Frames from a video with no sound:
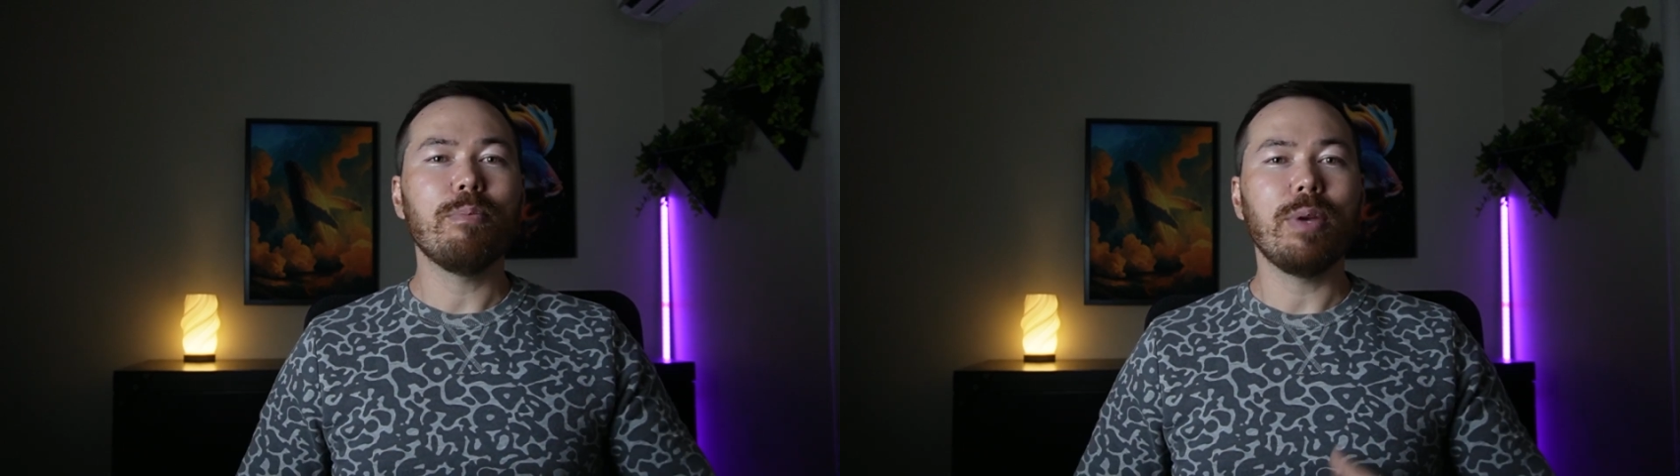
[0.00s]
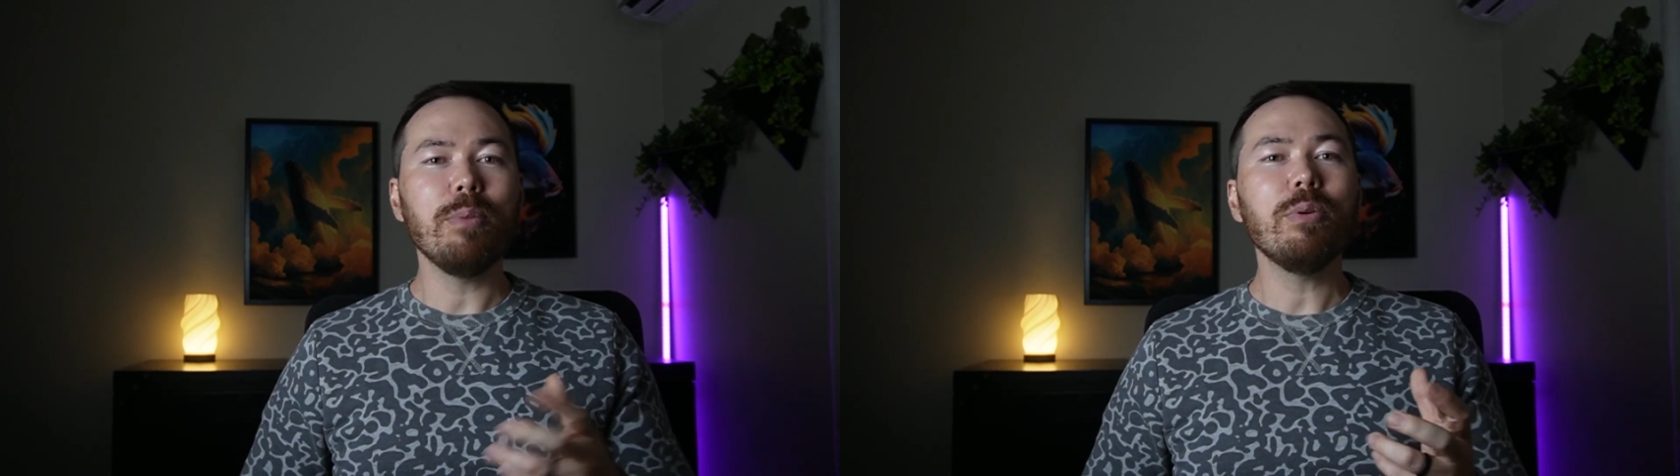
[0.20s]

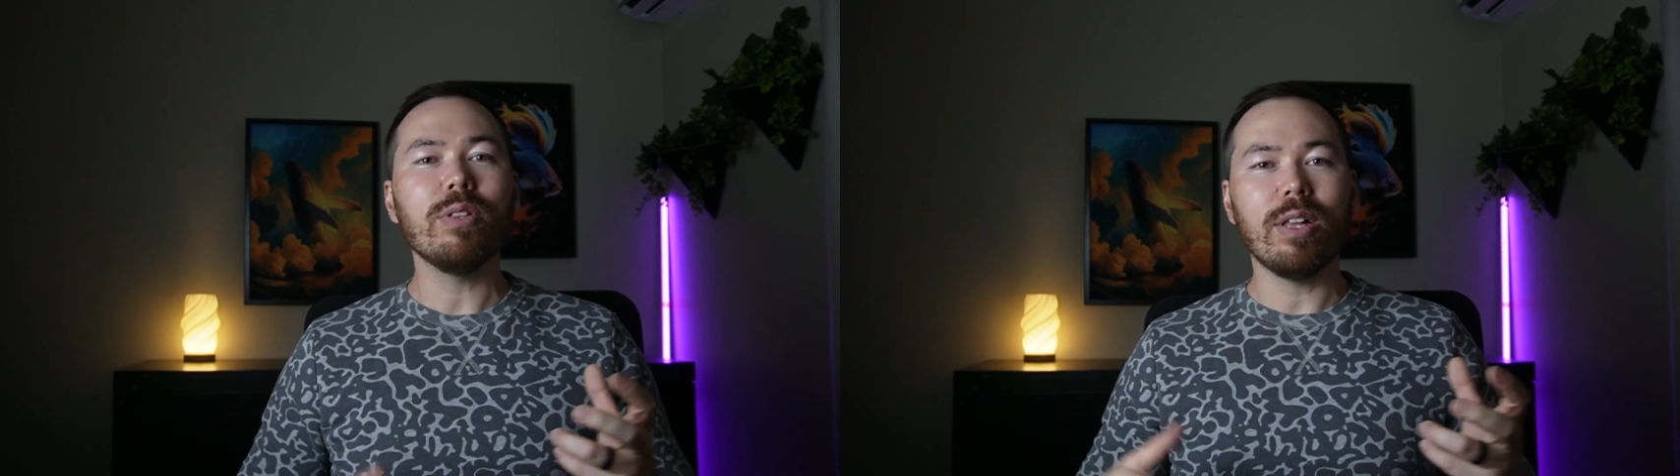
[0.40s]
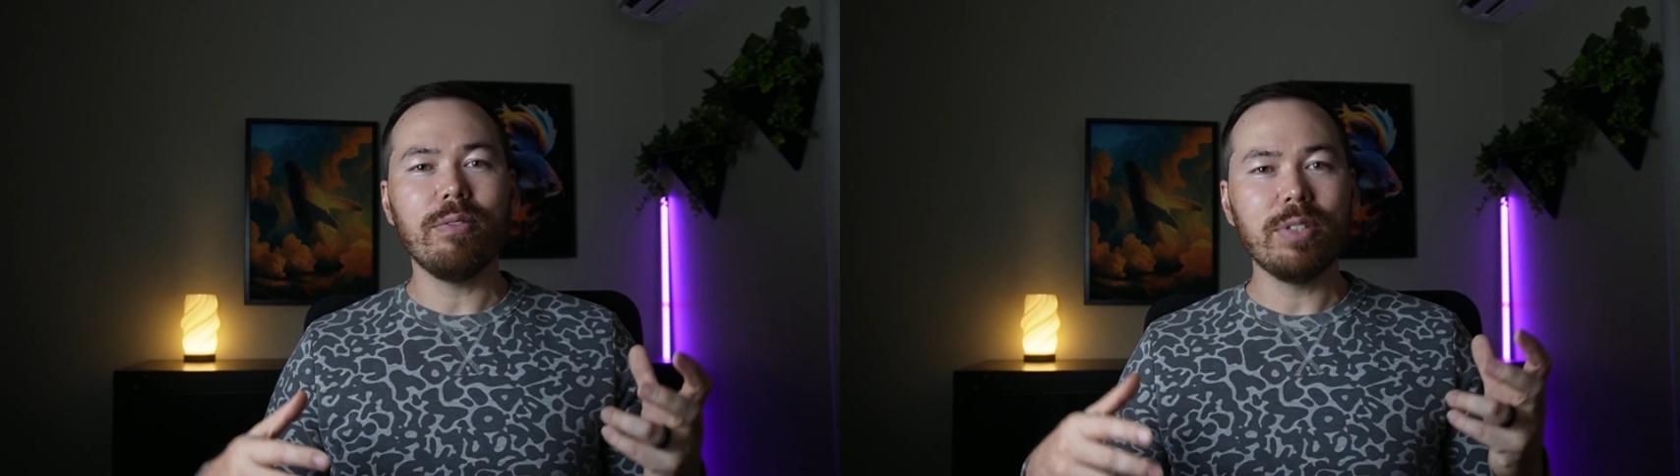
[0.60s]
People
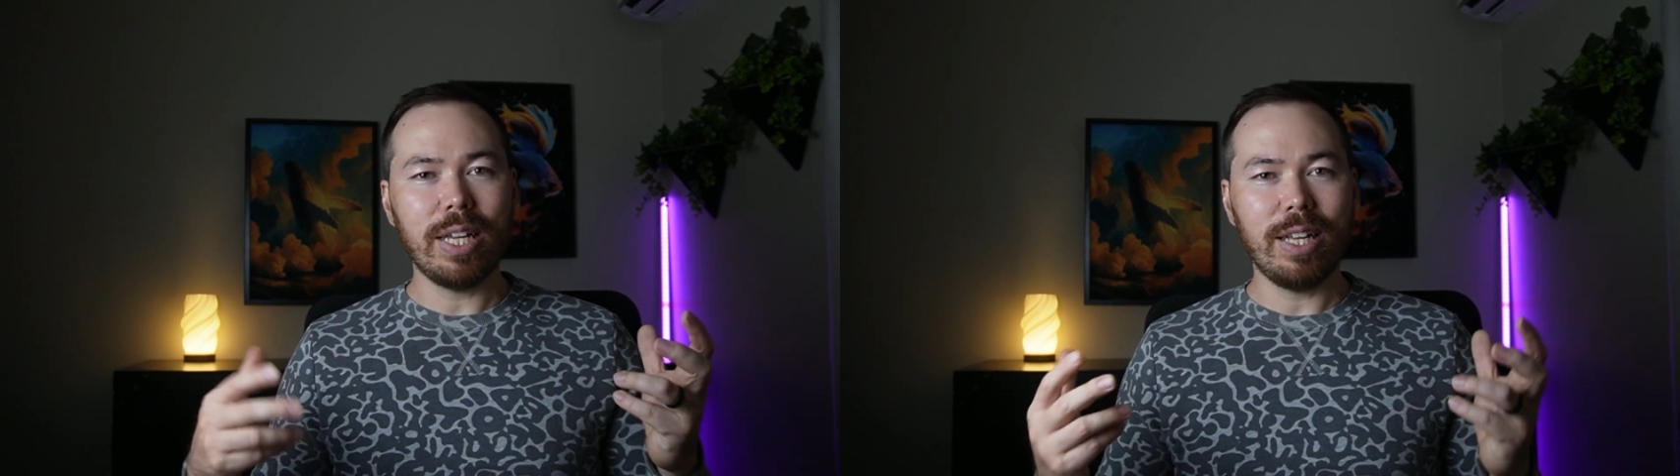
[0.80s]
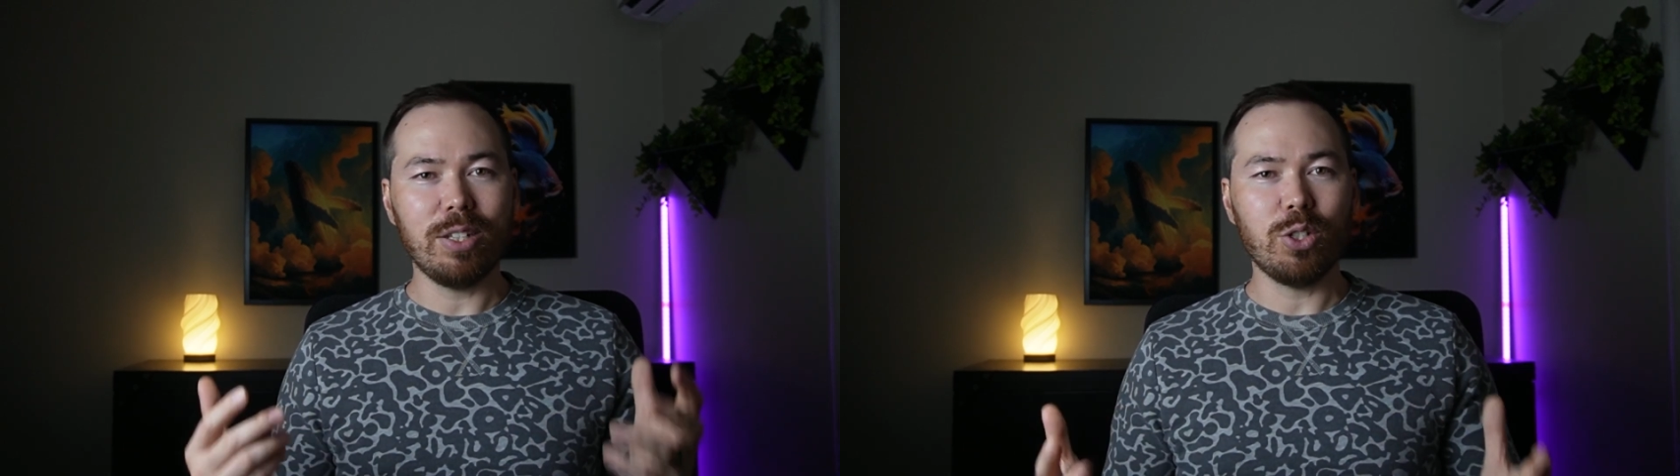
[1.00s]
love to
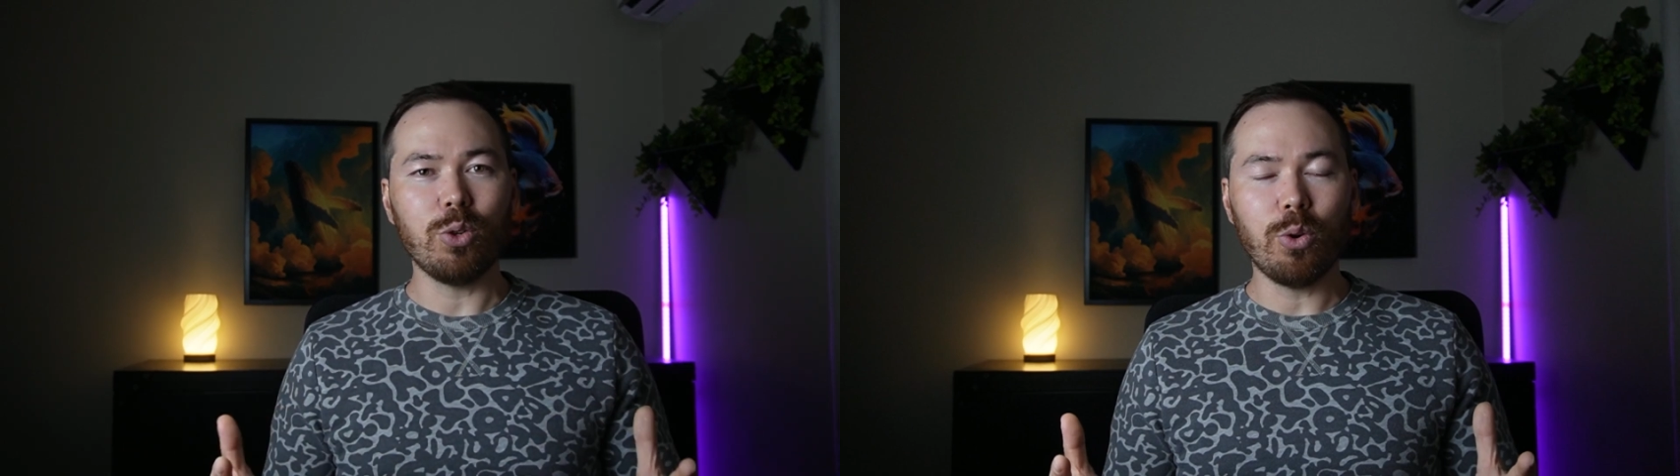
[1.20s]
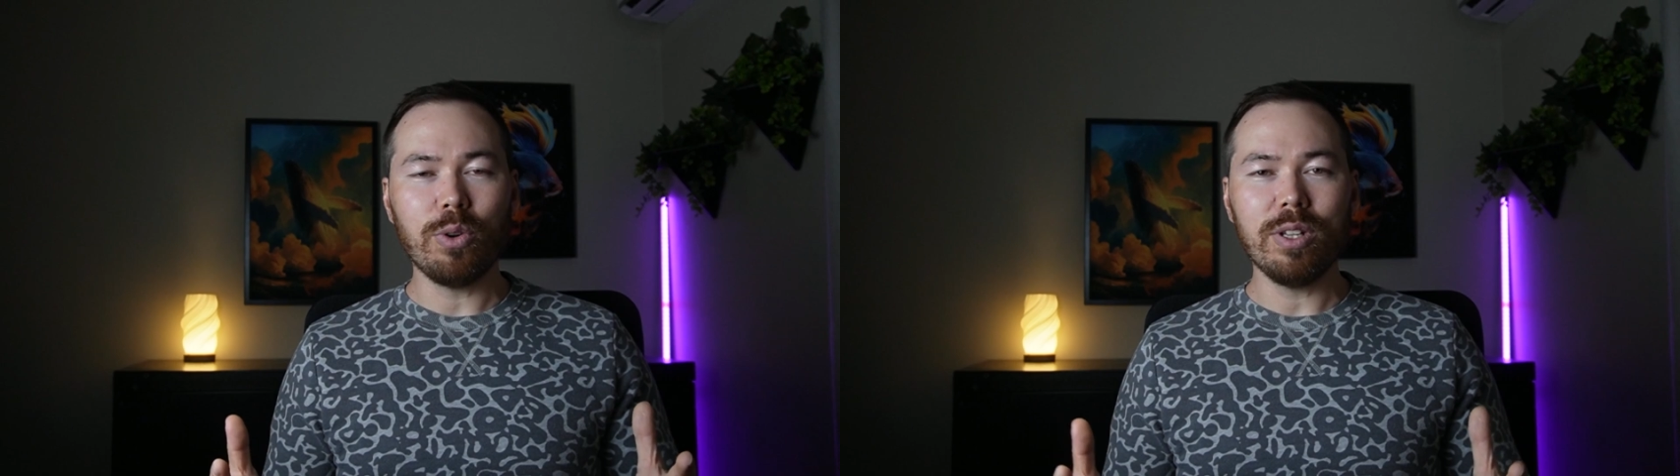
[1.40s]
hear
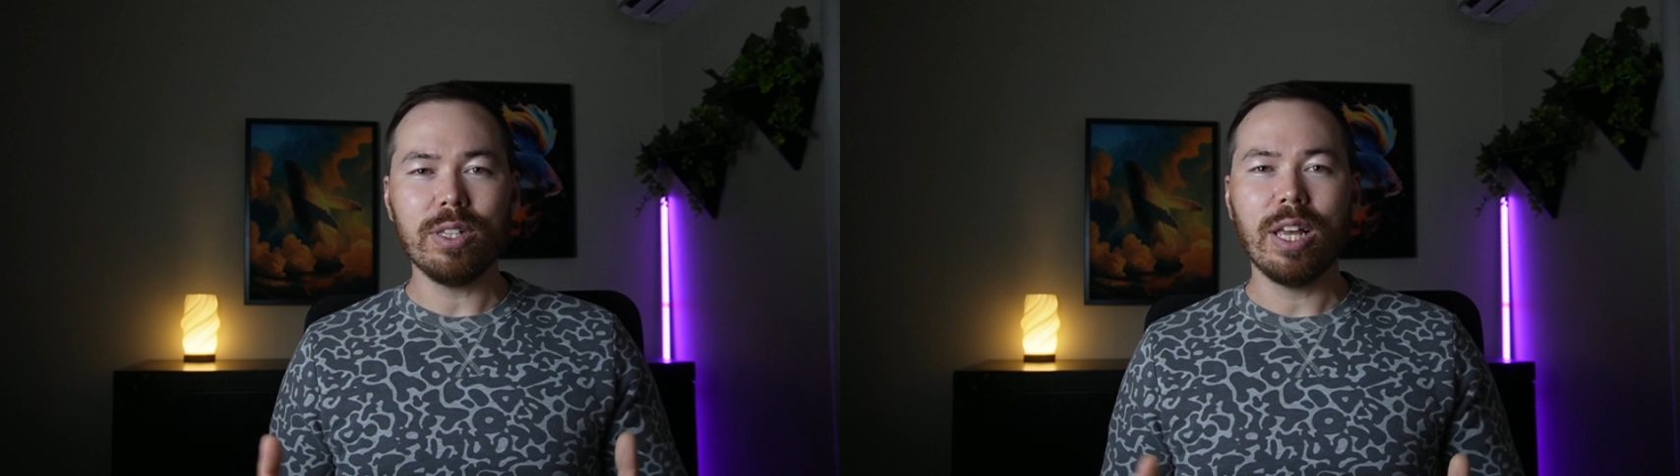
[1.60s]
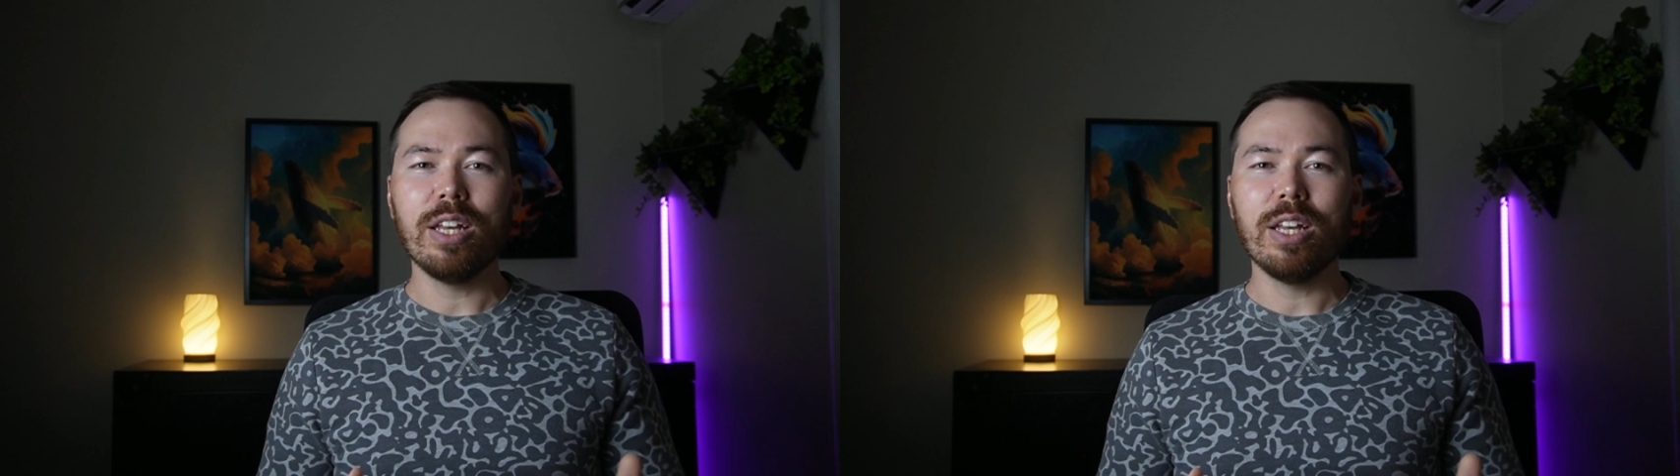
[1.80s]
stories,